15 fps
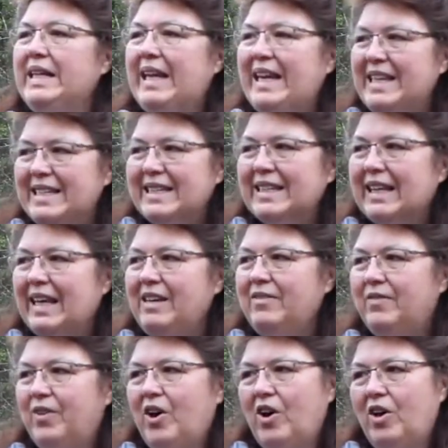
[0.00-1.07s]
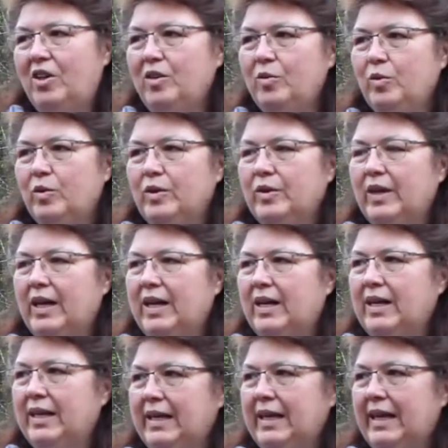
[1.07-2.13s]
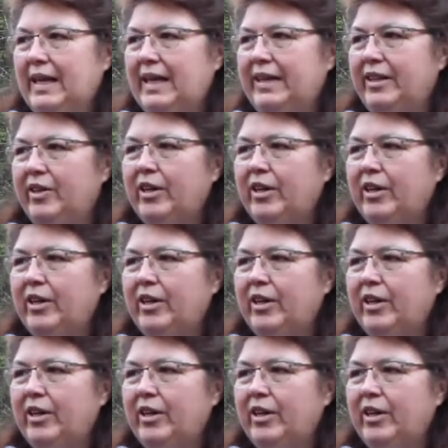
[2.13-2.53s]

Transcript: late, late fall, and